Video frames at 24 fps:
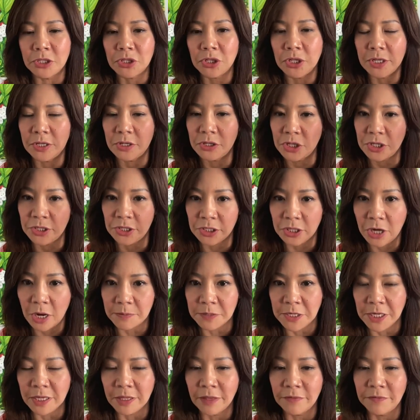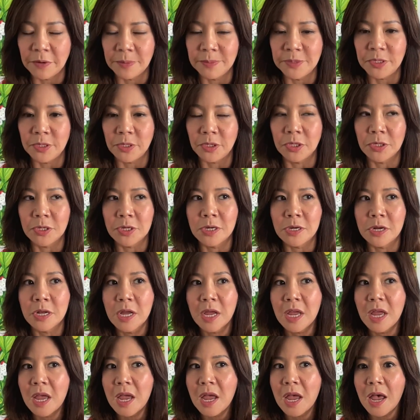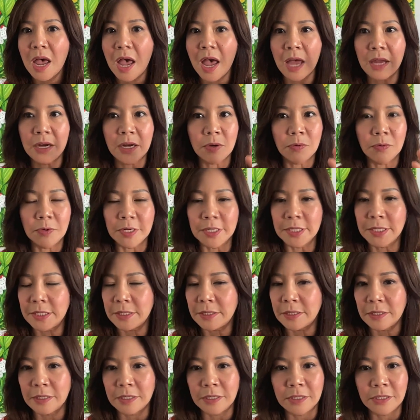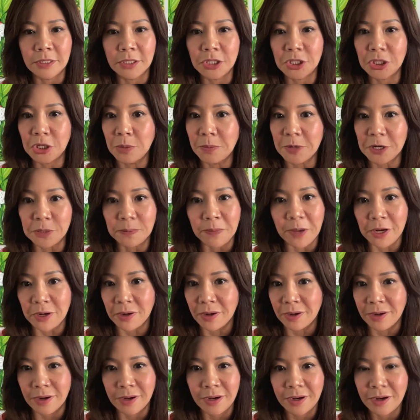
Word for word: She, she stopped taking the pharmaceutical and it was so much better,